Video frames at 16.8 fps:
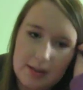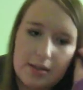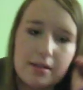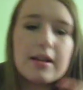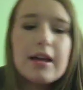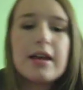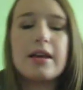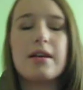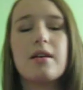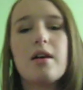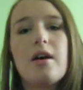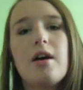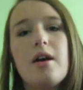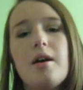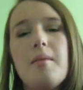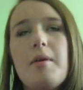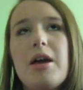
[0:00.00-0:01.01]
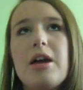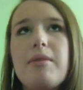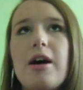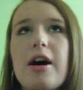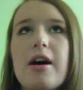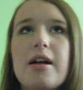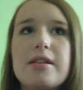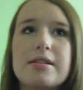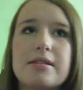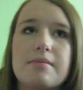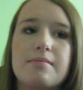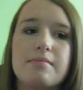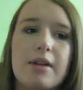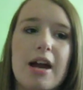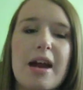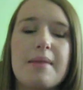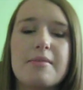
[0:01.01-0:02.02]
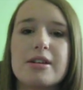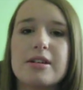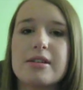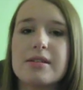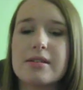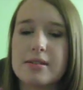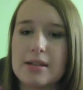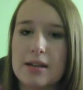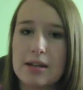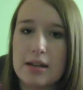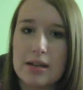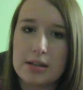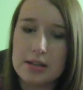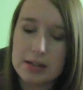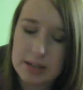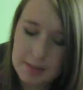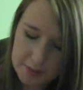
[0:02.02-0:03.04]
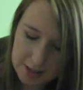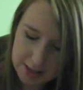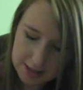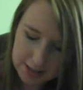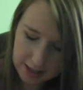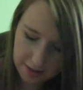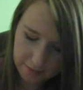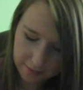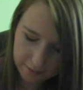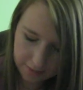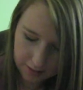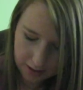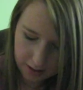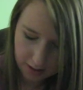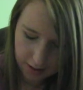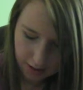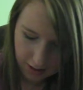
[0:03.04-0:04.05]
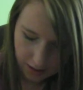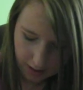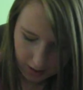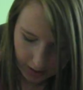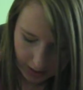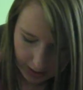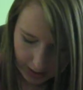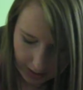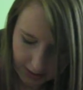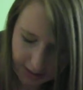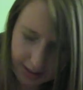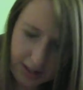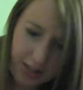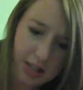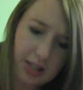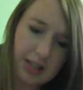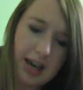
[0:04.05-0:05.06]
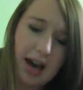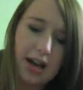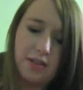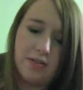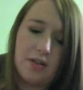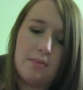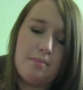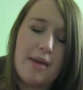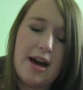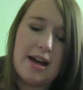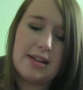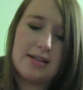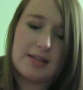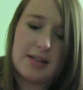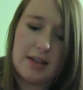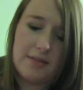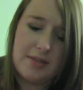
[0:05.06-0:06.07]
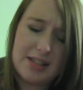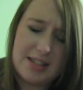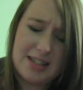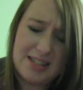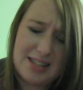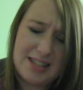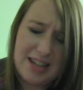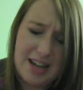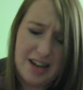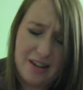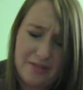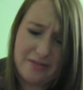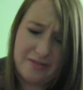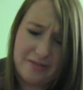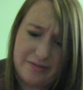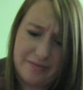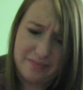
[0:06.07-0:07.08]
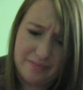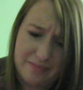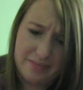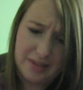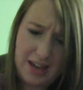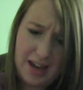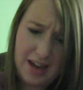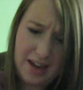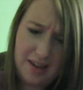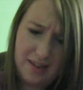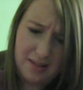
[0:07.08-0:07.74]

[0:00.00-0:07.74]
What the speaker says: like paint pots and primers and lip stuff. And this is just kind of a mess of stuff. Okay.